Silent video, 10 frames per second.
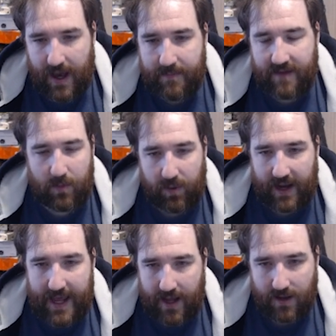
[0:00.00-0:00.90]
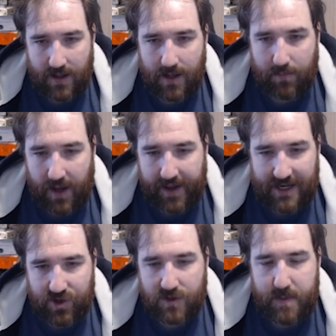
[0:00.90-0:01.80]
I'm never playing Blood
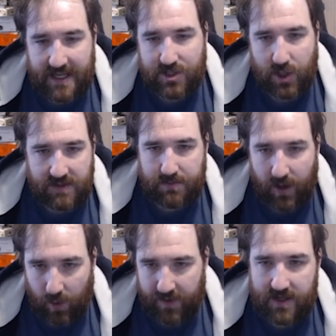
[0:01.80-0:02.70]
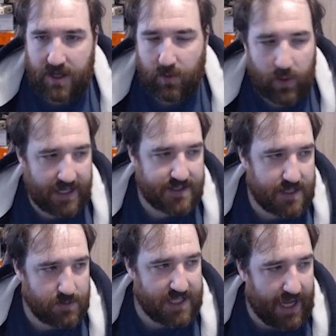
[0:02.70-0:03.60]
Angels, but I saw this model with the double wings
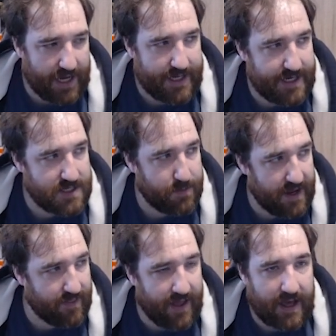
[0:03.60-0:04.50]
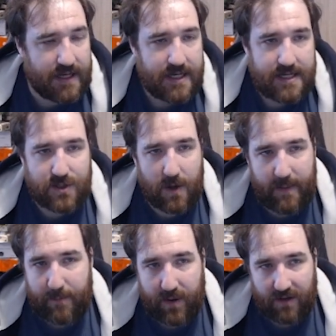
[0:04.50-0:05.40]
and I was like, I need to paint that. So it
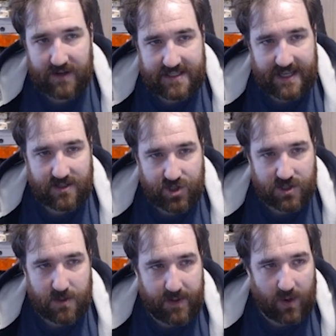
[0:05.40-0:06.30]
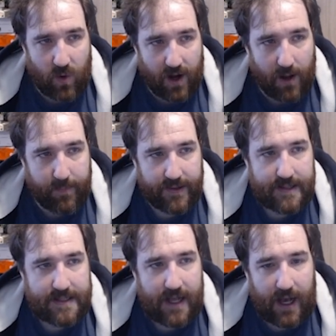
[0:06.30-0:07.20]
made perfect sense just to pick one up.
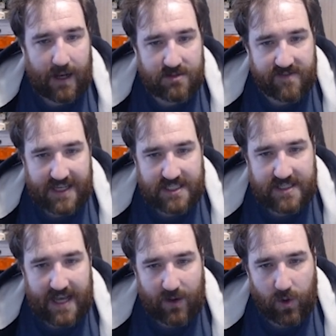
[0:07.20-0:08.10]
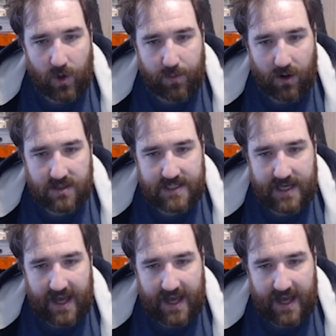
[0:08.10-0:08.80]
So that's the Sanguinor proxy.